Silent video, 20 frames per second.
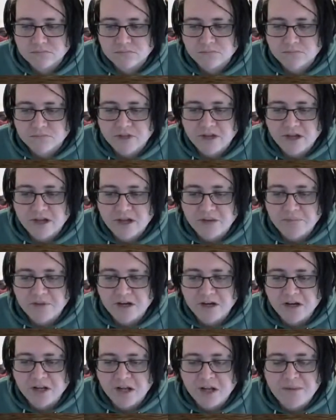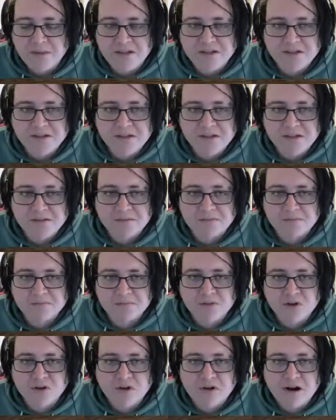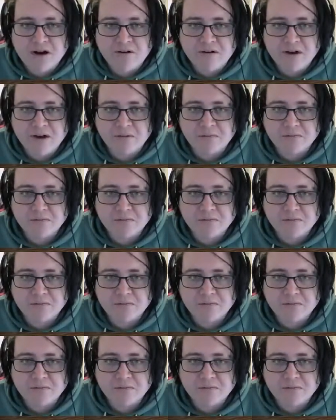Okay, I'm gonna come into your area.